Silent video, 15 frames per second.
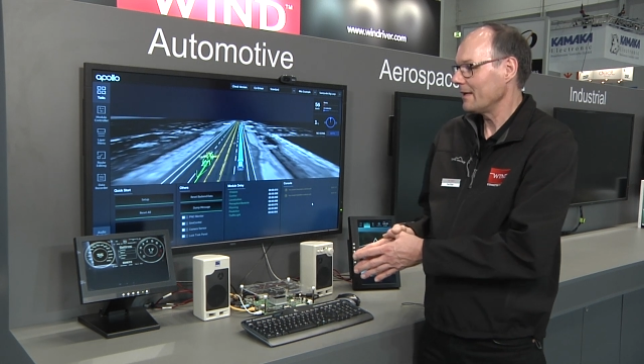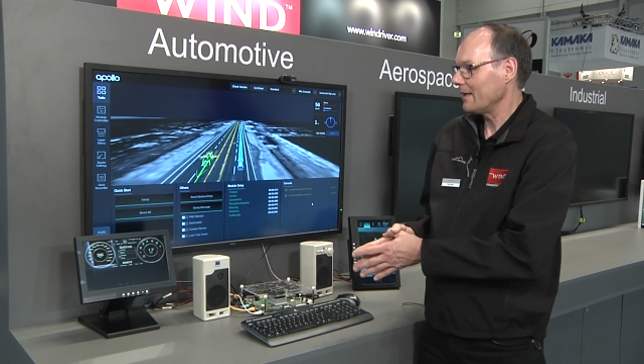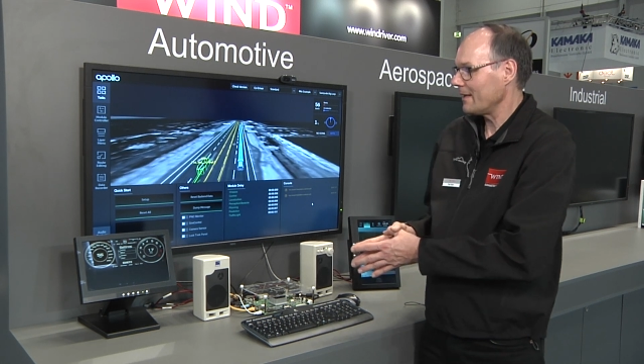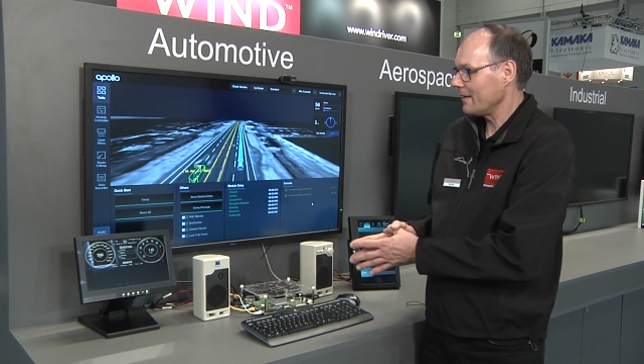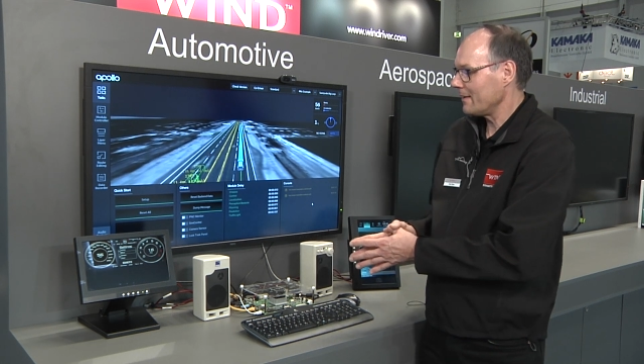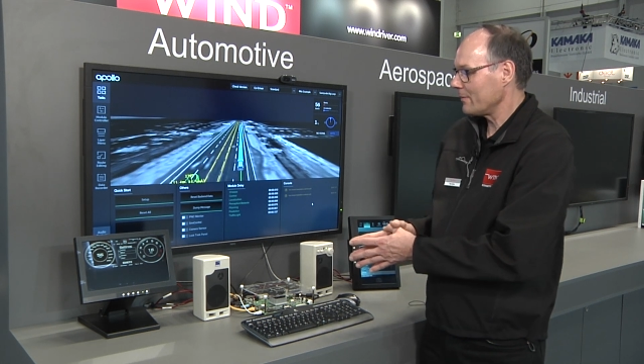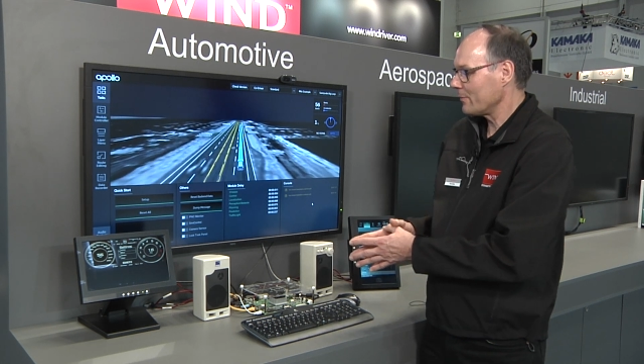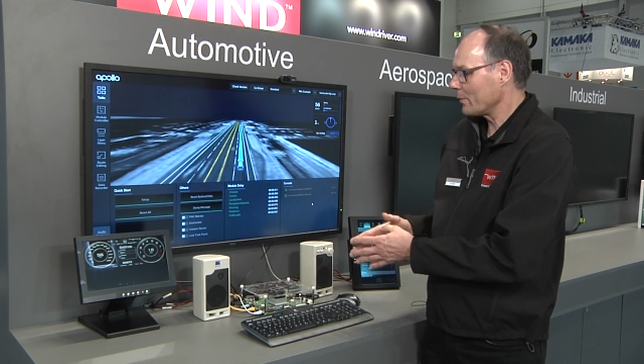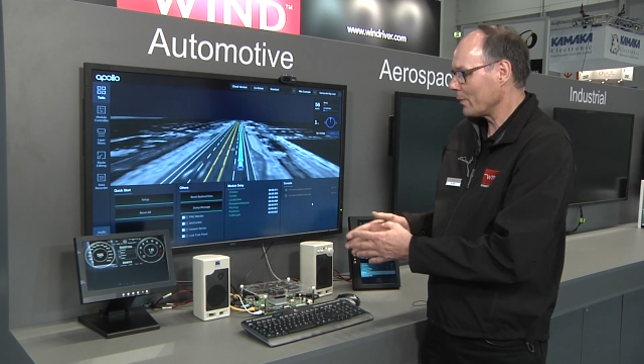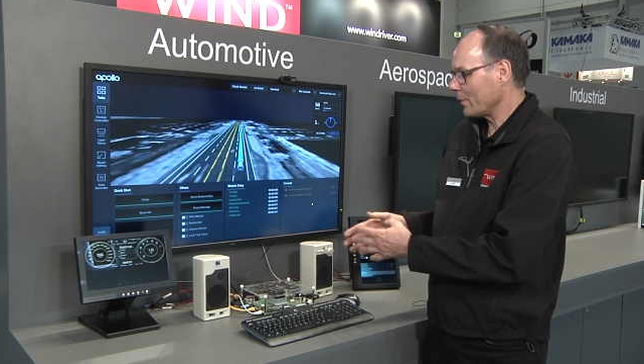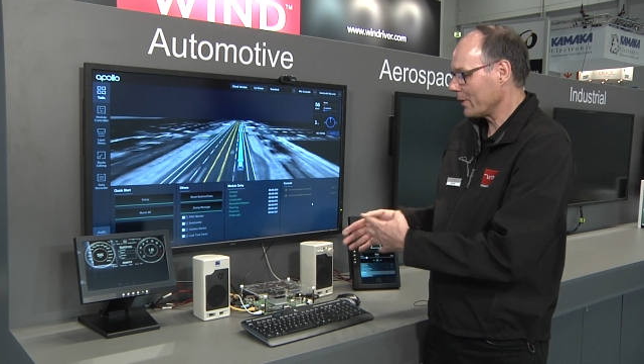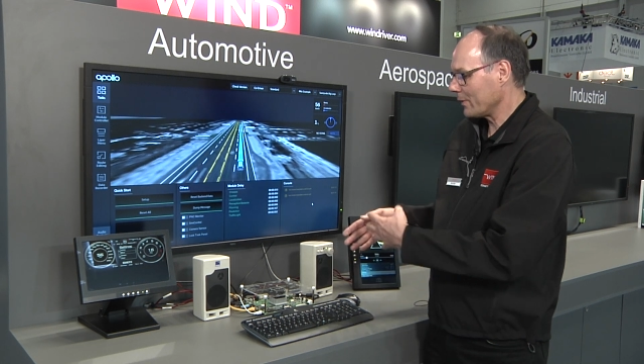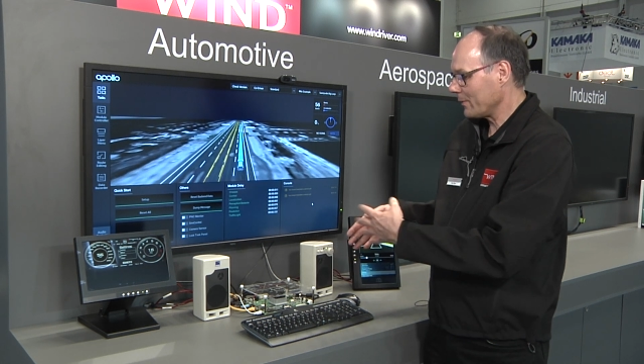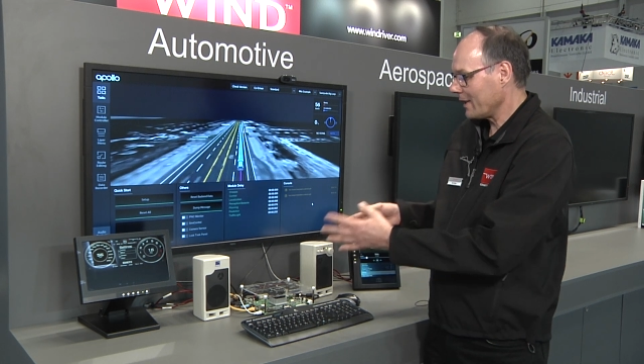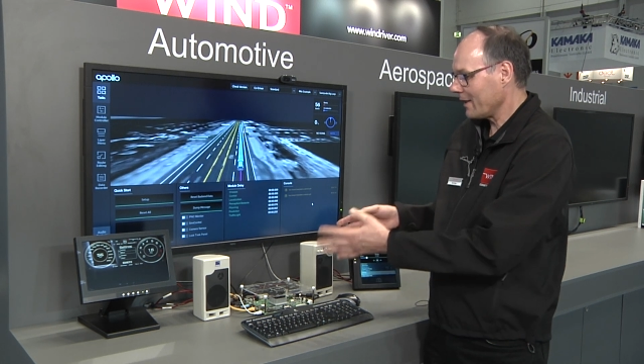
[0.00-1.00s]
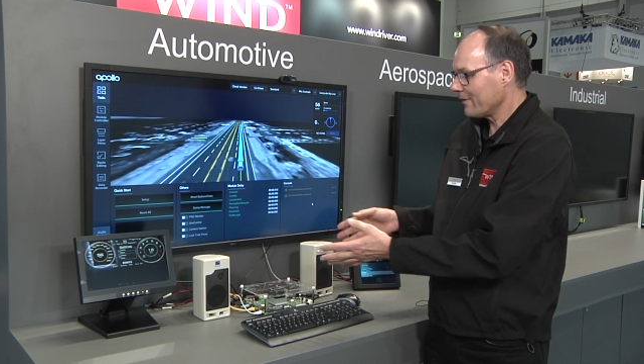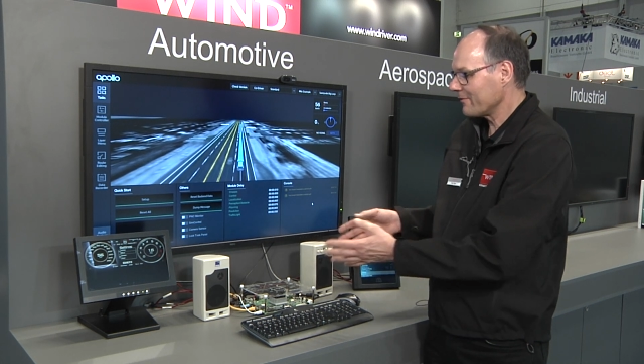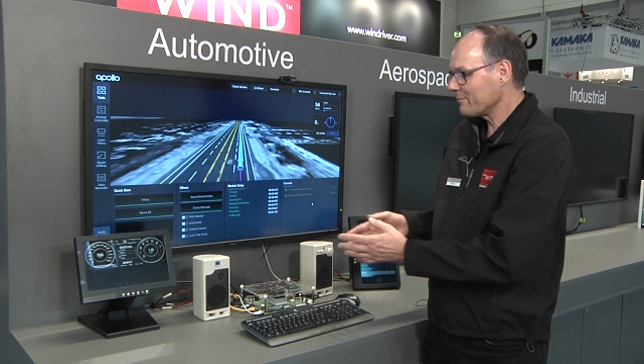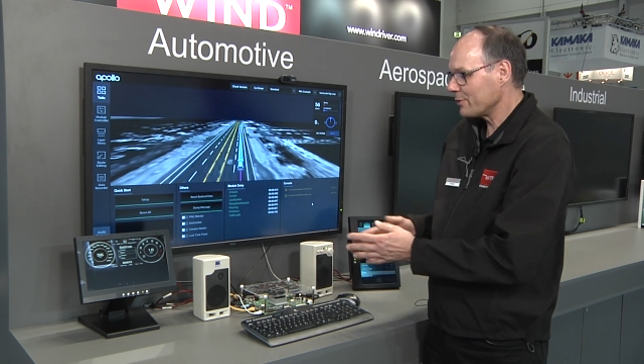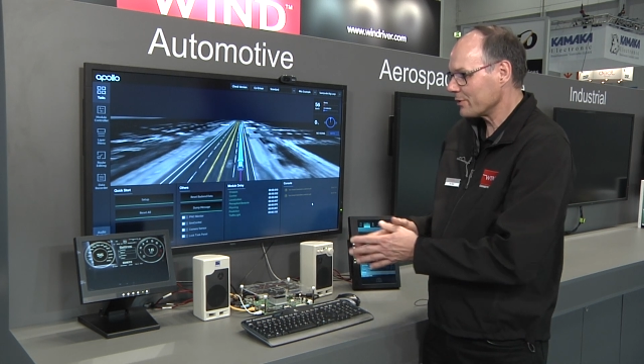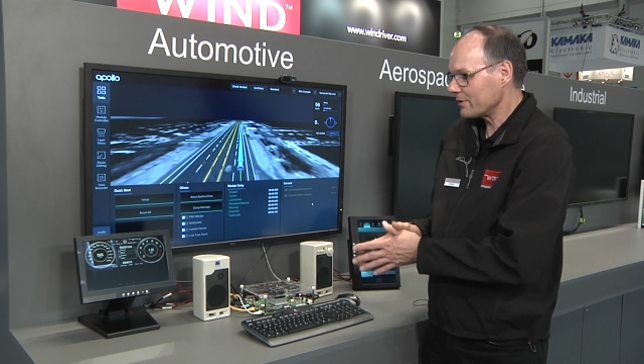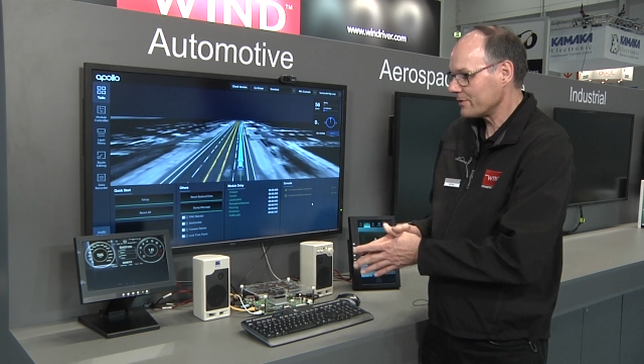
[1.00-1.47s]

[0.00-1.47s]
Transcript: And what we have put